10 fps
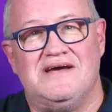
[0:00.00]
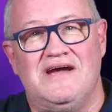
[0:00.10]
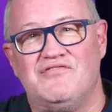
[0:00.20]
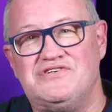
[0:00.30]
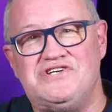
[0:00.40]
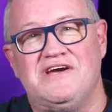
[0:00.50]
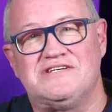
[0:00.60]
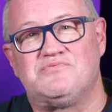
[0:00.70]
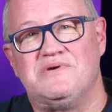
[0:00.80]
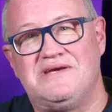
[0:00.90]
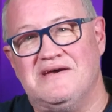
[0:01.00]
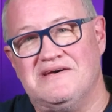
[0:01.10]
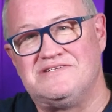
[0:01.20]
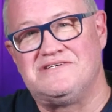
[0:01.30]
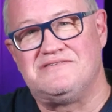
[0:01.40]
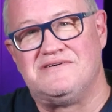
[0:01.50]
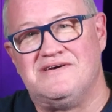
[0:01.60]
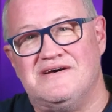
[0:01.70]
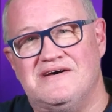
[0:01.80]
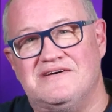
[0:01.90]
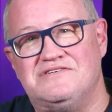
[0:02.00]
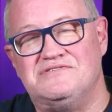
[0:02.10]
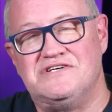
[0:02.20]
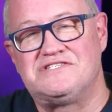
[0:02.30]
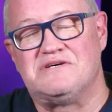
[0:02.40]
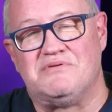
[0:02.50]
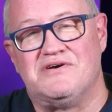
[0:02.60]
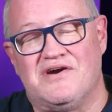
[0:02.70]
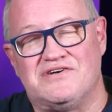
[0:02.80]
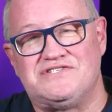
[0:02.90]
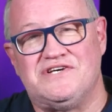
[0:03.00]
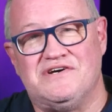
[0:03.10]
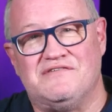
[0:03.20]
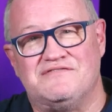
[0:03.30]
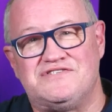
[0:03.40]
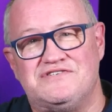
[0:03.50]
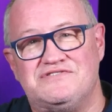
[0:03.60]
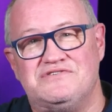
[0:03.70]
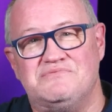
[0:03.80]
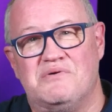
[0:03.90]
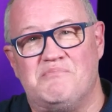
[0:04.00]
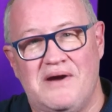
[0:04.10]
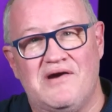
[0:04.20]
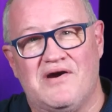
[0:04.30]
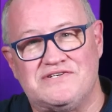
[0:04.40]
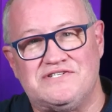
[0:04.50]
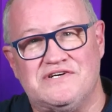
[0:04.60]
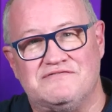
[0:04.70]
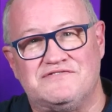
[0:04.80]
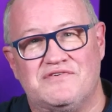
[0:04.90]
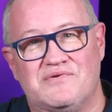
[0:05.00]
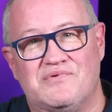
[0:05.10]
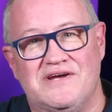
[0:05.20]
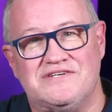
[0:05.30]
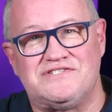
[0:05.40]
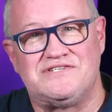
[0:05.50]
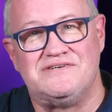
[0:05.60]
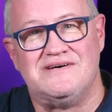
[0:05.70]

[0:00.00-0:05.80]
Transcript: every chance we get to discipline ourselves, to prepare ourselves for the race,